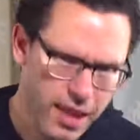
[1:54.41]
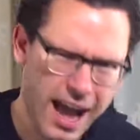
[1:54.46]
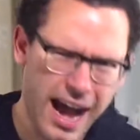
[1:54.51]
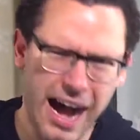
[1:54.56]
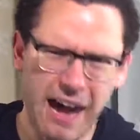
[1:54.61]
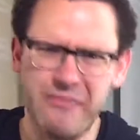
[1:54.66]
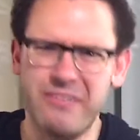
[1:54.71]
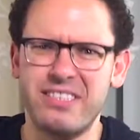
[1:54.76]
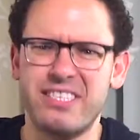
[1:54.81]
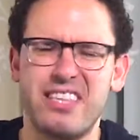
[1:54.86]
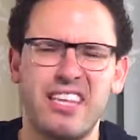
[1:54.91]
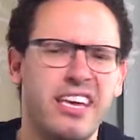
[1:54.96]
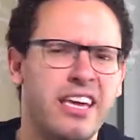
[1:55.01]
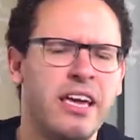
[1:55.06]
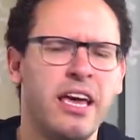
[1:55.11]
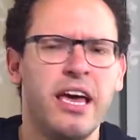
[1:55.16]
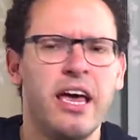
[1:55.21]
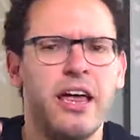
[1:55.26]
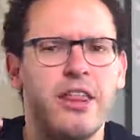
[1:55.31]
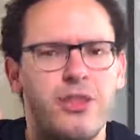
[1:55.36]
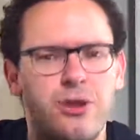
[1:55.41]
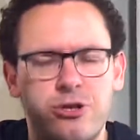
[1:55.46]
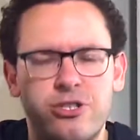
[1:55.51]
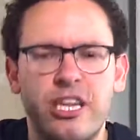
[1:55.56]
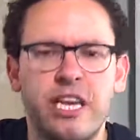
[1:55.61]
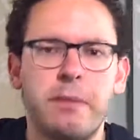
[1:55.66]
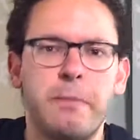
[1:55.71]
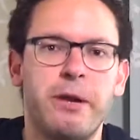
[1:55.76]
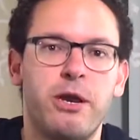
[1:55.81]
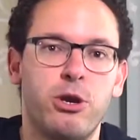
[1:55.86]
Obviously, there's
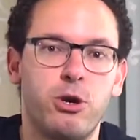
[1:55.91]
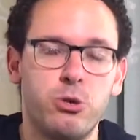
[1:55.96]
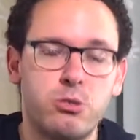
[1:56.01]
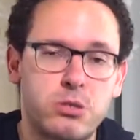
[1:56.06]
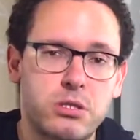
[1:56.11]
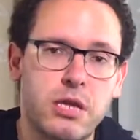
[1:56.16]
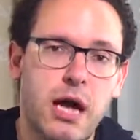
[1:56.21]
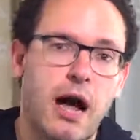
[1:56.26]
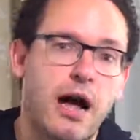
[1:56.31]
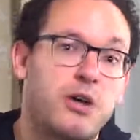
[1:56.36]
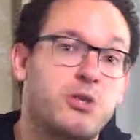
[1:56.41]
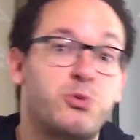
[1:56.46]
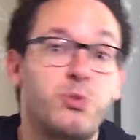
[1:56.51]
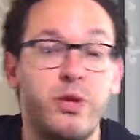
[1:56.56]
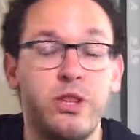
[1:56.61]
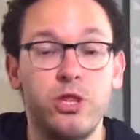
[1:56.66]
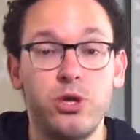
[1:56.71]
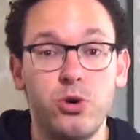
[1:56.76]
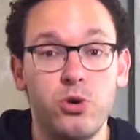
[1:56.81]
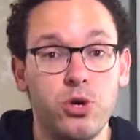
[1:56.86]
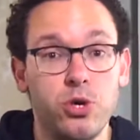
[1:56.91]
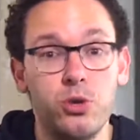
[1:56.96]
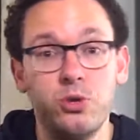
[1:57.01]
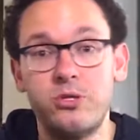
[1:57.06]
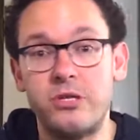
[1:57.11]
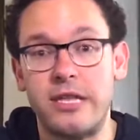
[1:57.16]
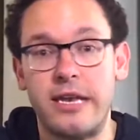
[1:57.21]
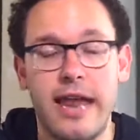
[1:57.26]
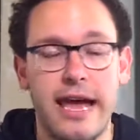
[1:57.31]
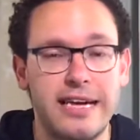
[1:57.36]
going to be new stocks with new
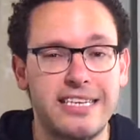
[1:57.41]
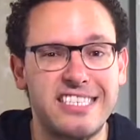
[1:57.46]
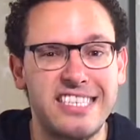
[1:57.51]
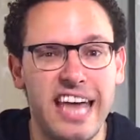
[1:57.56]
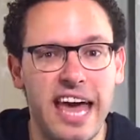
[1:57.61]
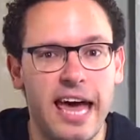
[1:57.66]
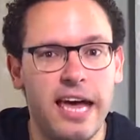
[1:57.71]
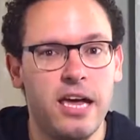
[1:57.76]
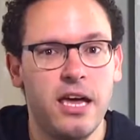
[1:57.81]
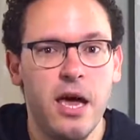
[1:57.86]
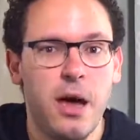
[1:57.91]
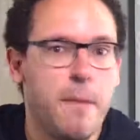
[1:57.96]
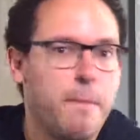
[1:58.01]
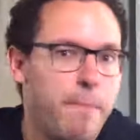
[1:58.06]
news the next day,